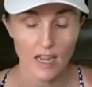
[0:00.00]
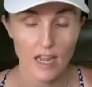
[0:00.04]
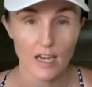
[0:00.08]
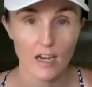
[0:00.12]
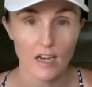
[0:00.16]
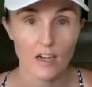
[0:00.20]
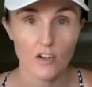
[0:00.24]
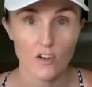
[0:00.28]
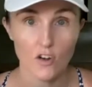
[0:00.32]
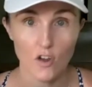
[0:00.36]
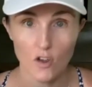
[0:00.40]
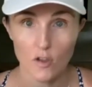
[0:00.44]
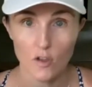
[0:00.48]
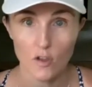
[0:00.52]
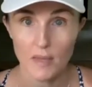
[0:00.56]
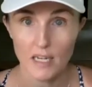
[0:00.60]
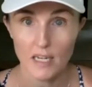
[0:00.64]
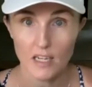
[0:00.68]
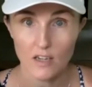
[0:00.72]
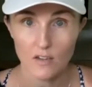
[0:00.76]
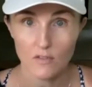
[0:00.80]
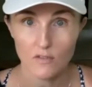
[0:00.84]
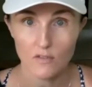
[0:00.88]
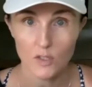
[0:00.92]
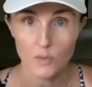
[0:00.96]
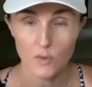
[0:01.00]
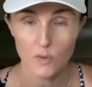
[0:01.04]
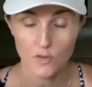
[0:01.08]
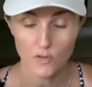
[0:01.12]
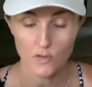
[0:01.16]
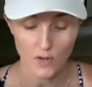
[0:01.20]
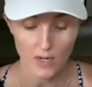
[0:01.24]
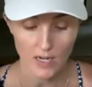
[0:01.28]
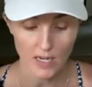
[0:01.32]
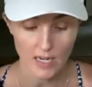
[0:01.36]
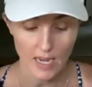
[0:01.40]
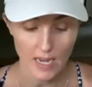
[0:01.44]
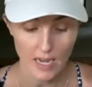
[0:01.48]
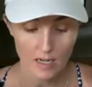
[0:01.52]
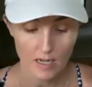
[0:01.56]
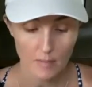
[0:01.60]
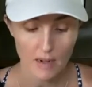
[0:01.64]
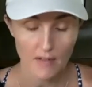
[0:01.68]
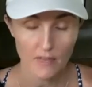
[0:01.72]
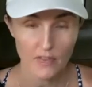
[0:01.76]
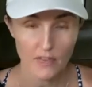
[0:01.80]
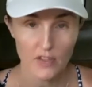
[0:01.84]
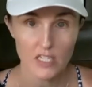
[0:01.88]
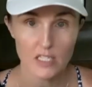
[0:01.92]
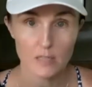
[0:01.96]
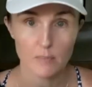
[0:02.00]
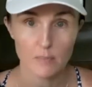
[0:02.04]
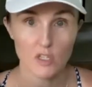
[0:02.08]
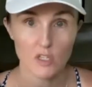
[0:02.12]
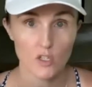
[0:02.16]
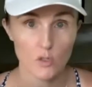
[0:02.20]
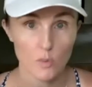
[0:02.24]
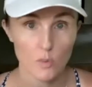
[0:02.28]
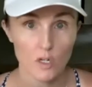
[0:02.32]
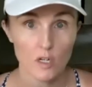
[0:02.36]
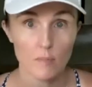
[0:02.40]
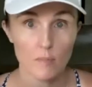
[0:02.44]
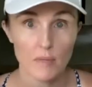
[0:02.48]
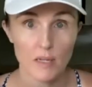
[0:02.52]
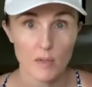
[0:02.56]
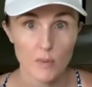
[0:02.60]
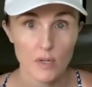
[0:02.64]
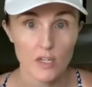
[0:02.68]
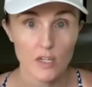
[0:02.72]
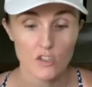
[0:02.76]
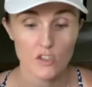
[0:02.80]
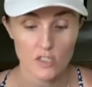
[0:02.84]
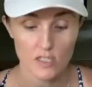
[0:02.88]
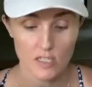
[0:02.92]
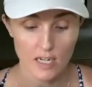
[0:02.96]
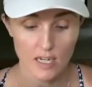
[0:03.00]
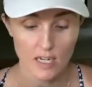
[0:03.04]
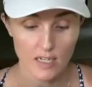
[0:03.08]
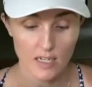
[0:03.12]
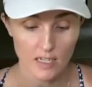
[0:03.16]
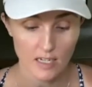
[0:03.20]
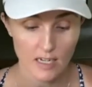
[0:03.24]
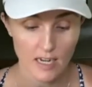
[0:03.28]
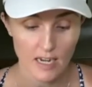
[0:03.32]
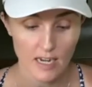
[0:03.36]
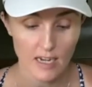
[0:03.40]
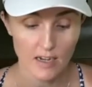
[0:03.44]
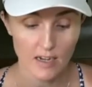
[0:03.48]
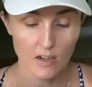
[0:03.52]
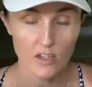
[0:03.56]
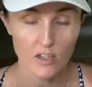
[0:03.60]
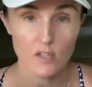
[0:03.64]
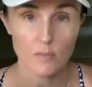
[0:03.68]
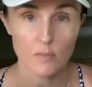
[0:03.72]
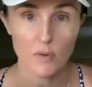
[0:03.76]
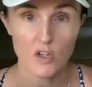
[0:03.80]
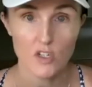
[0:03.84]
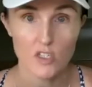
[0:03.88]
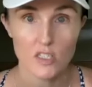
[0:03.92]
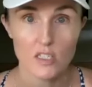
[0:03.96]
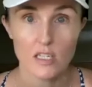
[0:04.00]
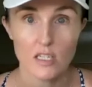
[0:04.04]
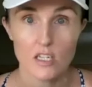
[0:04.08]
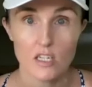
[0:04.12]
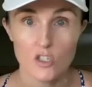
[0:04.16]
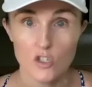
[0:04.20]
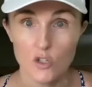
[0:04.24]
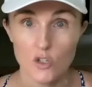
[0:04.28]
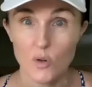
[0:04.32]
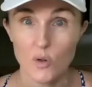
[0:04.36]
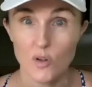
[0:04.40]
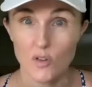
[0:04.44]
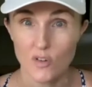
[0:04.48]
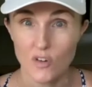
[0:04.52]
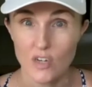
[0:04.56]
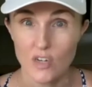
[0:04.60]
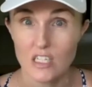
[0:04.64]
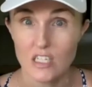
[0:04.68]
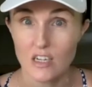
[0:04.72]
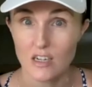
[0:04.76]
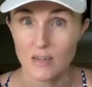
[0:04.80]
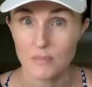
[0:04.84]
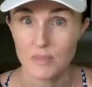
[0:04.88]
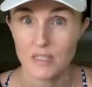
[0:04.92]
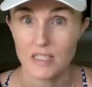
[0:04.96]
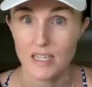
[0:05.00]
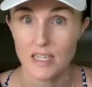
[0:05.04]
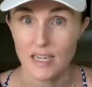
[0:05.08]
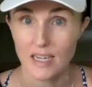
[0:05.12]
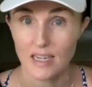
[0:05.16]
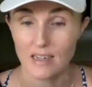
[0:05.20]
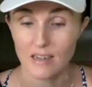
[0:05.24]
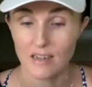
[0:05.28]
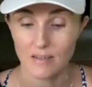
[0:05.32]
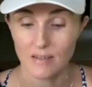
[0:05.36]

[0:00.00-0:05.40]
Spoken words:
And I know many of you will freak out about this, but you want to be, when you're starting out, posting 2 or 3 times a day.